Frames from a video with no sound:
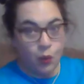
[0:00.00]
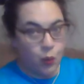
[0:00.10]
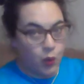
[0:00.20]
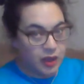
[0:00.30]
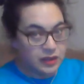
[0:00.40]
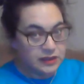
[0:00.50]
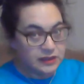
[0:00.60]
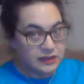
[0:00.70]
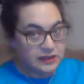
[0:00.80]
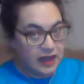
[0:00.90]
One
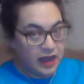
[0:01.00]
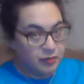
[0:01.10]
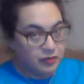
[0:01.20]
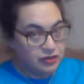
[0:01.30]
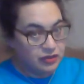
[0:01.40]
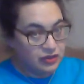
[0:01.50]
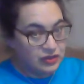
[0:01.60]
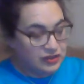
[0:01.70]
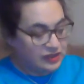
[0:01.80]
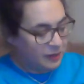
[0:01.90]
step, two
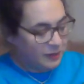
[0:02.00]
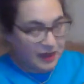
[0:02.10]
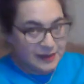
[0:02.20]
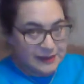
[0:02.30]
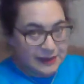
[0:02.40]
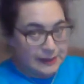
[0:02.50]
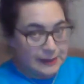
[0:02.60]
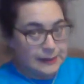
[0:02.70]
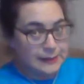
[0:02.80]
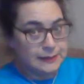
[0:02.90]
step, and I'm
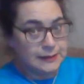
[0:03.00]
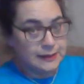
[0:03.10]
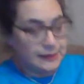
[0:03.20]
tickling under